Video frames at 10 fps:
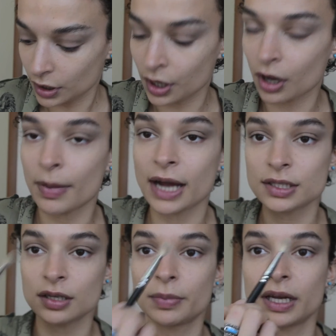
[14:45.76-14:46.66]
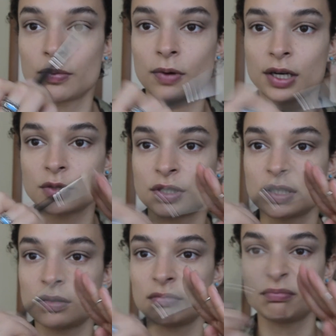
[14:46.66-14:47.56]
You can go back to your bigger brush, which has
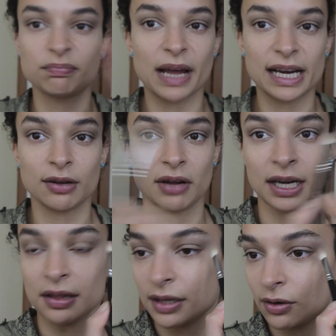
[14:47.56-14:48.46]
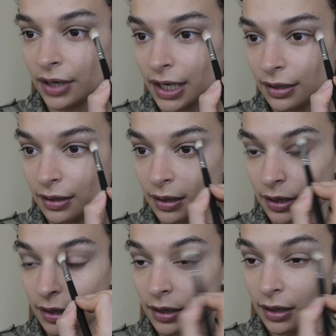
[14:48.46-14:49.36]
barely got anything on it,
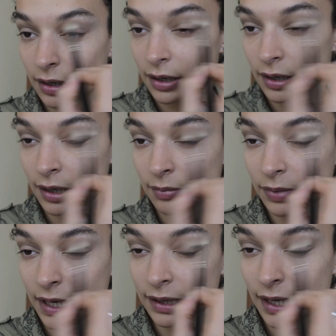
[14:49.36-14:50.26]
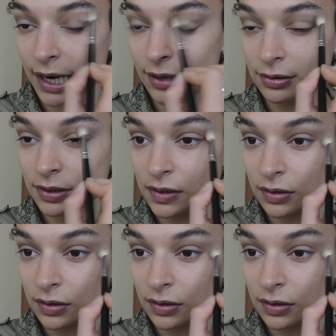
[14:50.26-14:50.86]
and blend that out.